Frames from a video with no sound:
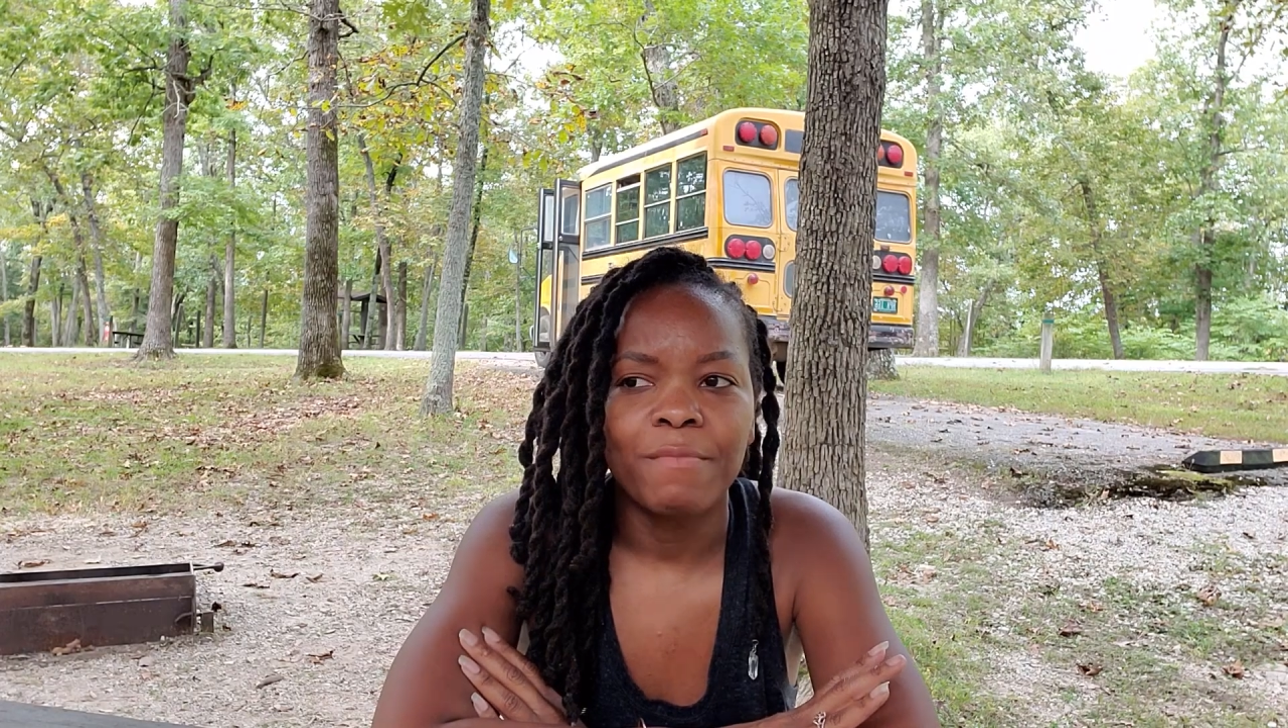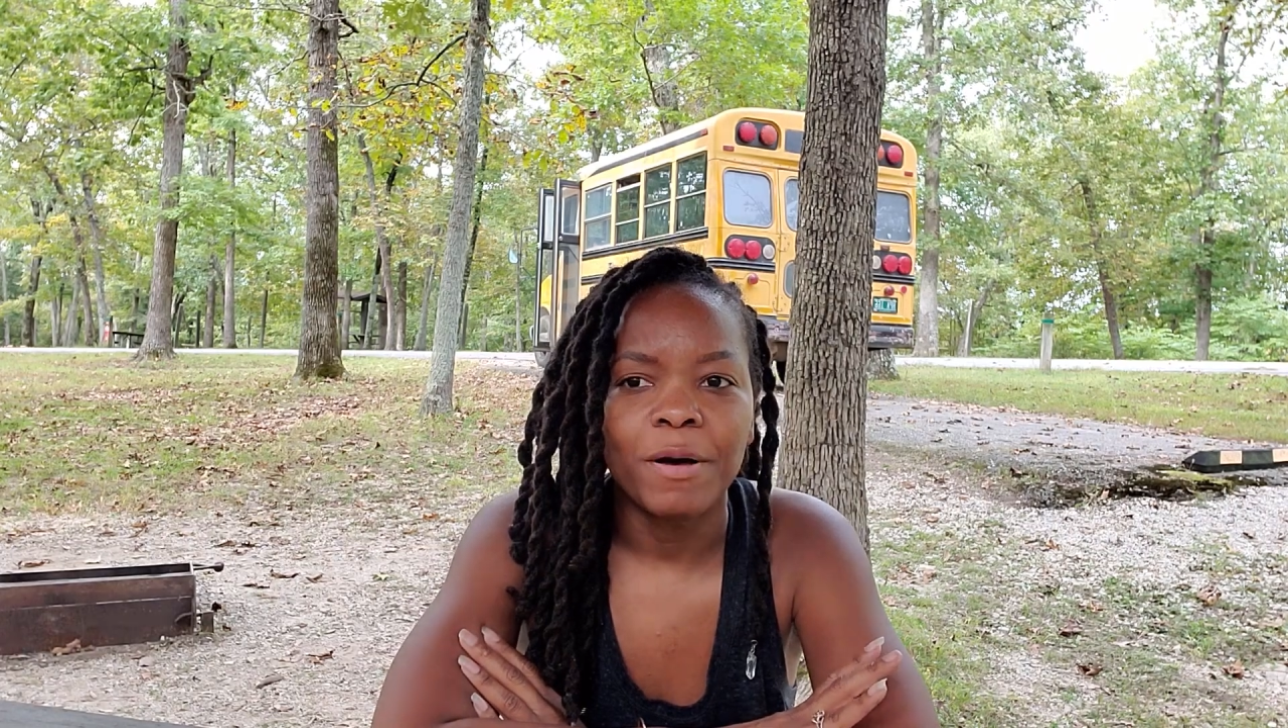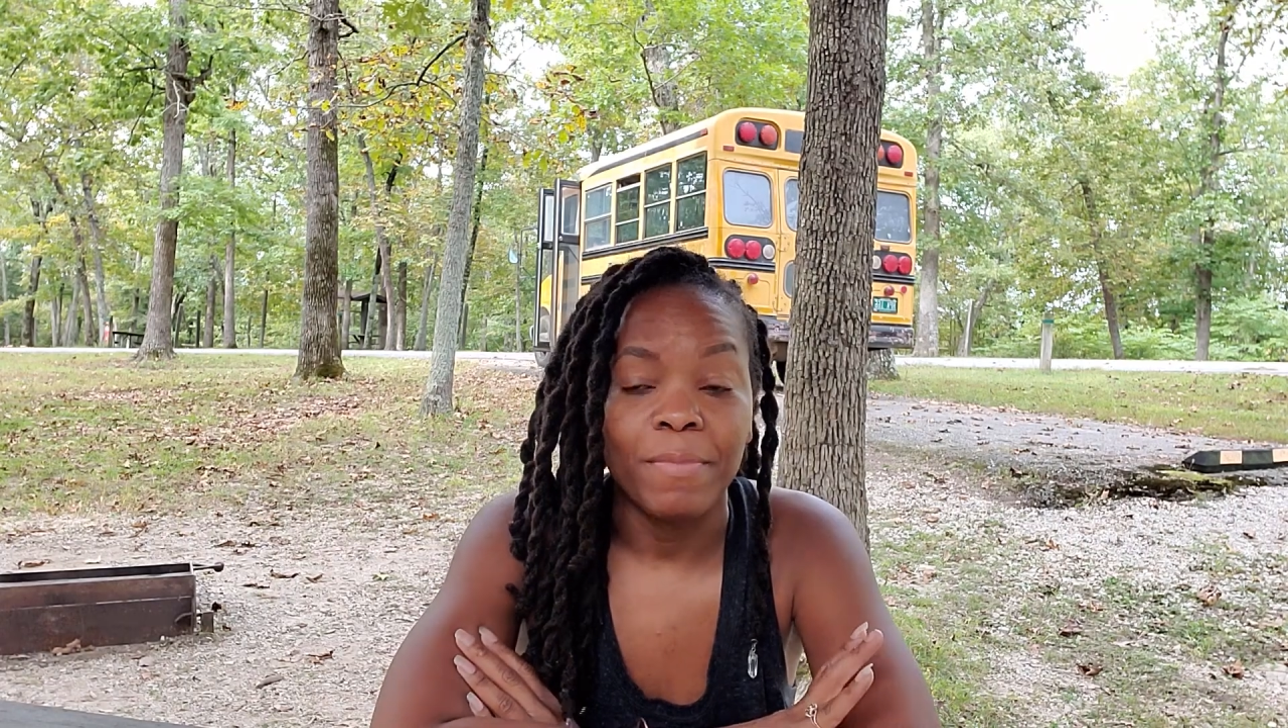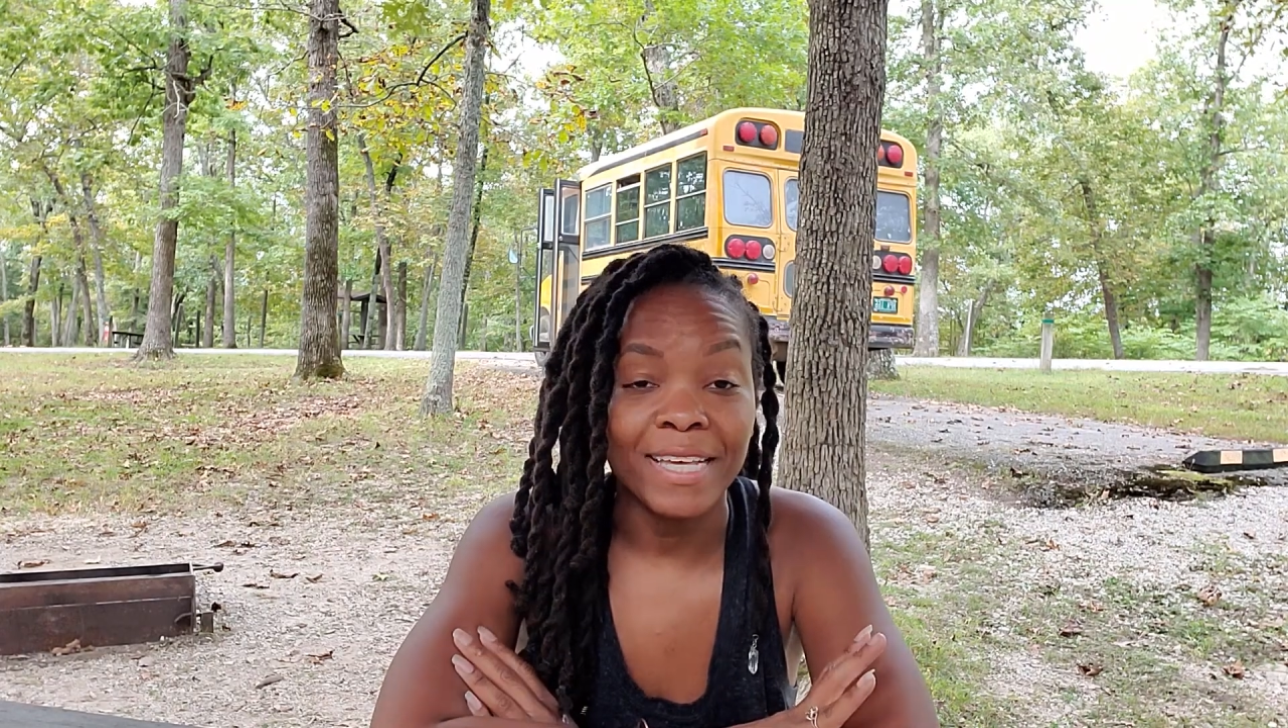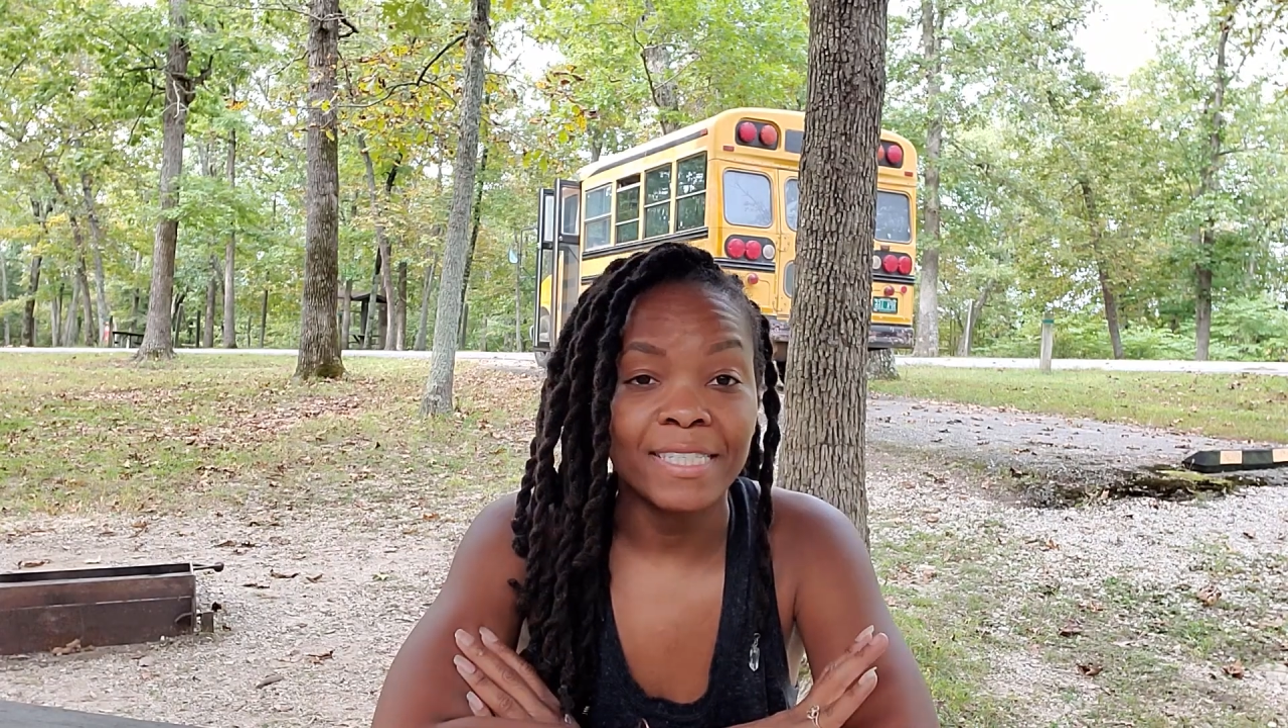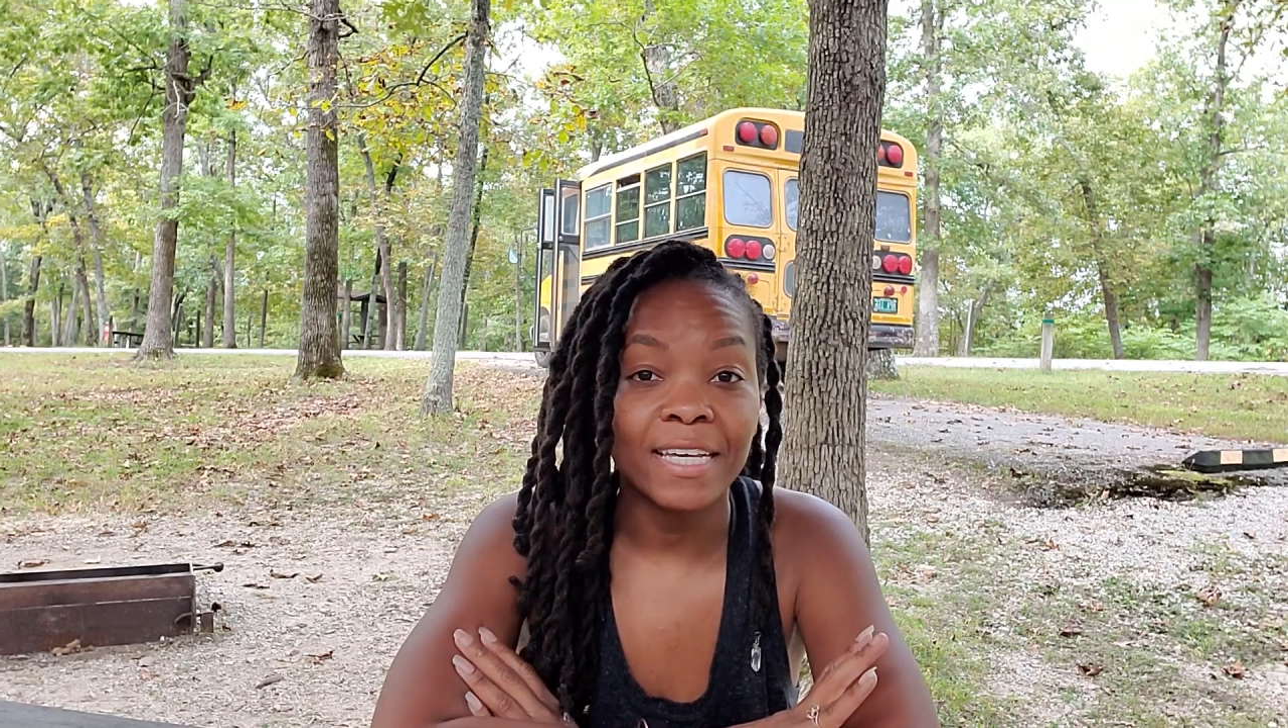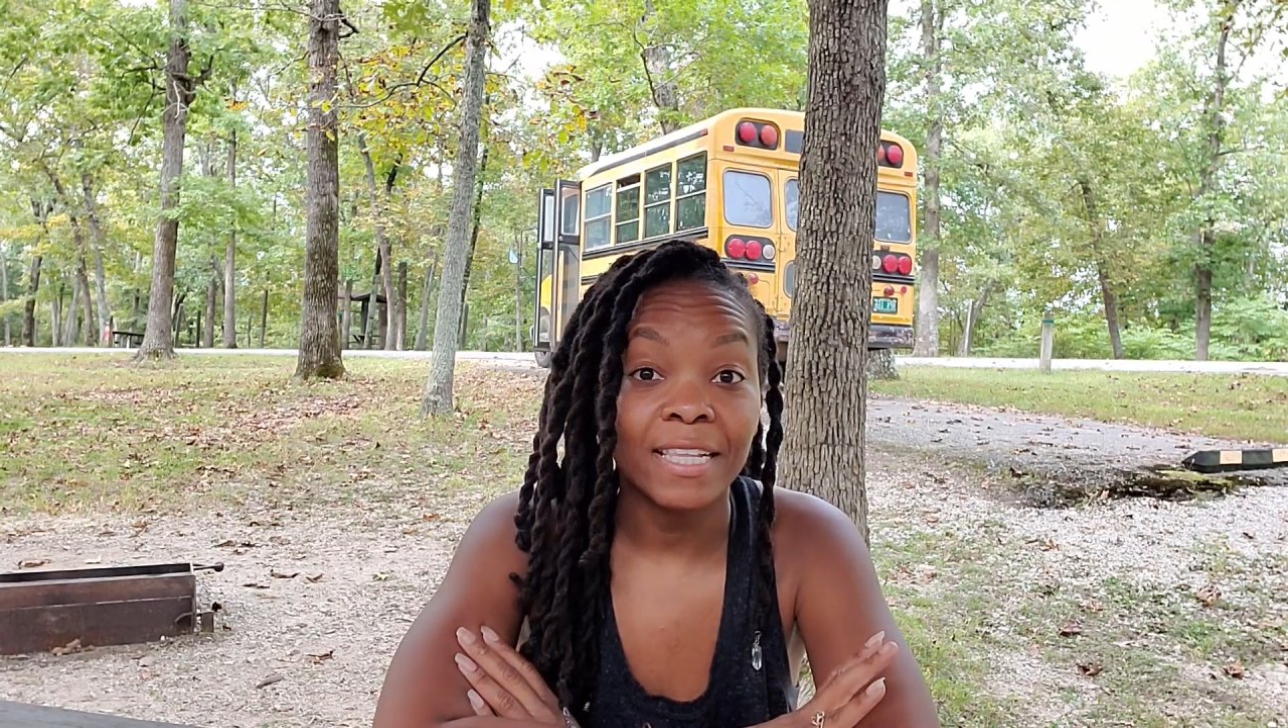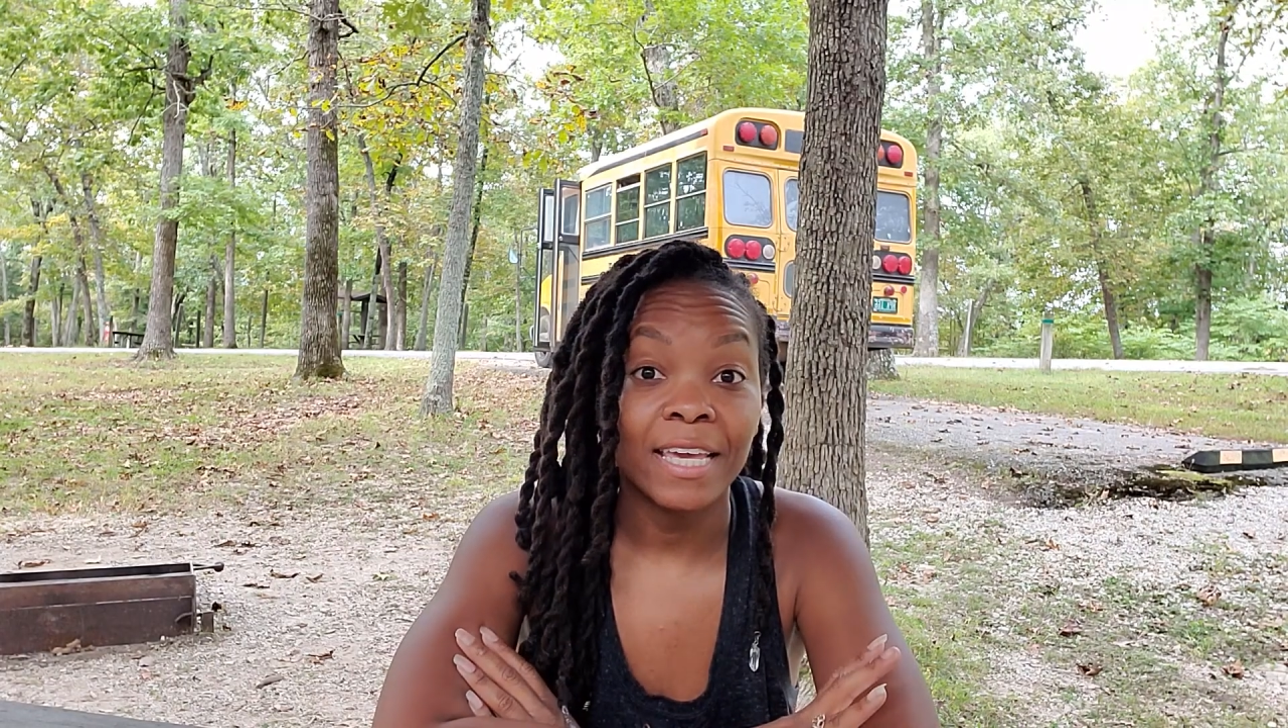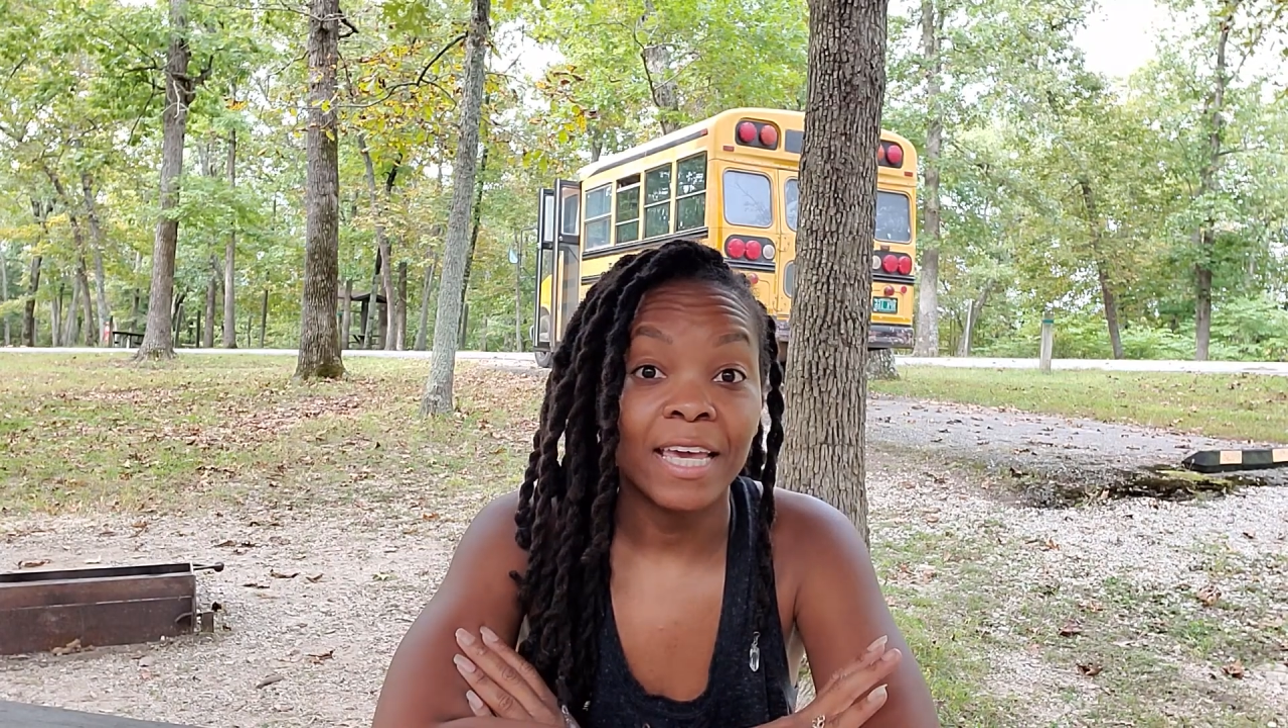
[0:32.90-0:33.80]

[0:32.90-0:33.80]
Basically